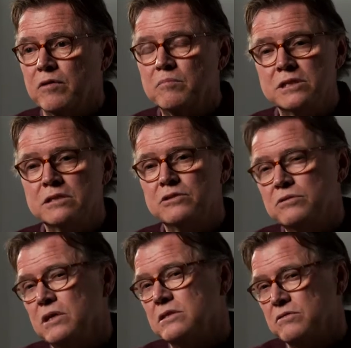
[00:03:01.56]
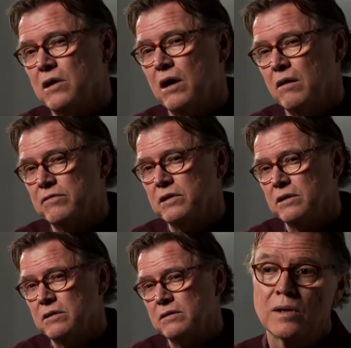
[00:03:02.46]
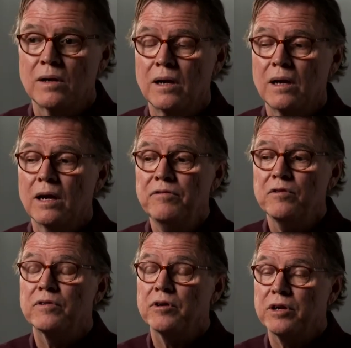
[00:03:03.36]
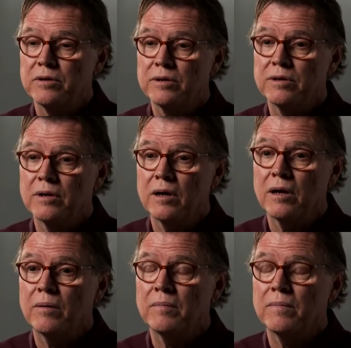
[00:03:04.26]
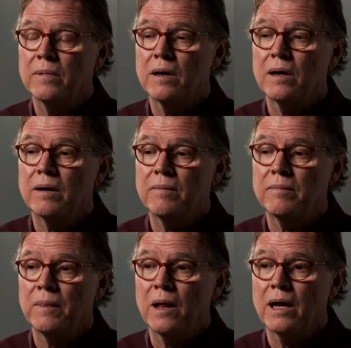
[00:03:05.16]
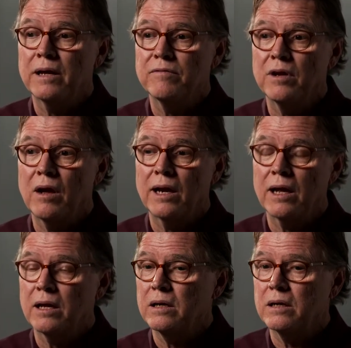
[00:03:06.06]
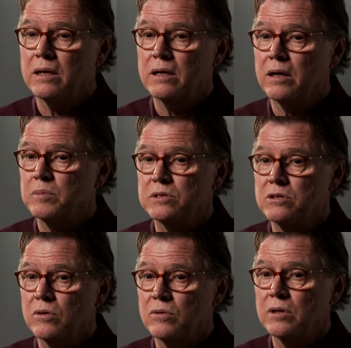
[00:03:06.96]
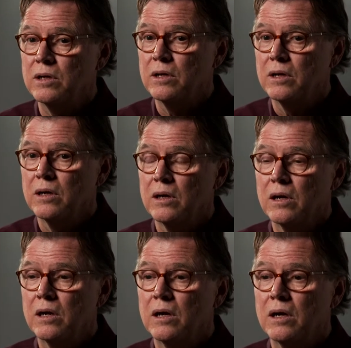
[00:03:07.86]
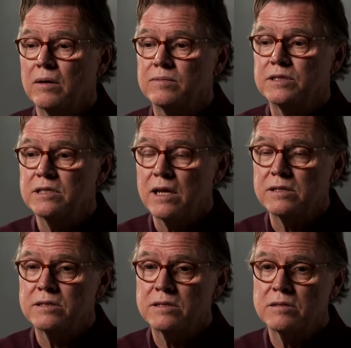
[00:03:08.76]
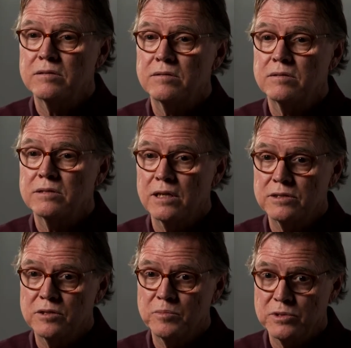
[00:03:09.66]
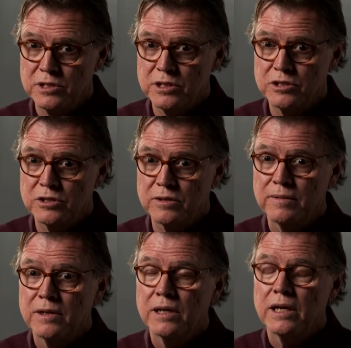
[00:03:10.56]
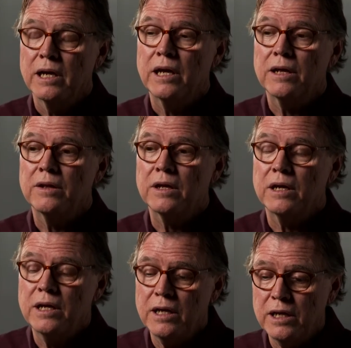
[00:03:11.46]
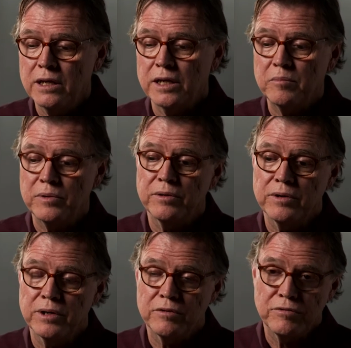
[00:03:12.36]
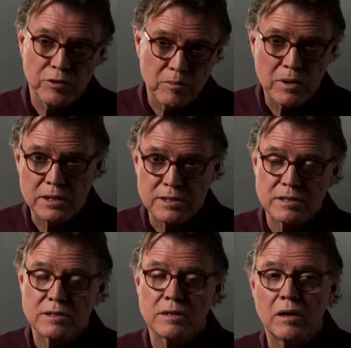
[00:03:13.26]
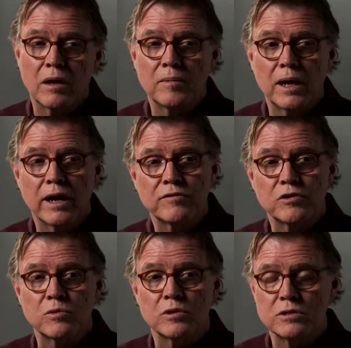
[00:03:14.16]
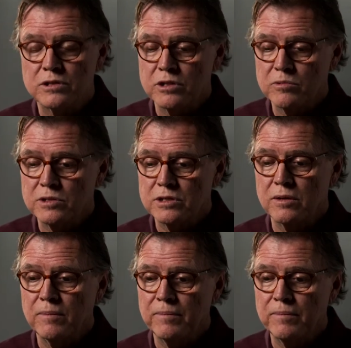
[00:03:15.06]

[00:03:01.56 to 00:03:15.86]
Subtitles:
from missing 2 days of coffee. I feel very good. I have not had an episode since the procedure. In the healing period, a few months afterwards, there was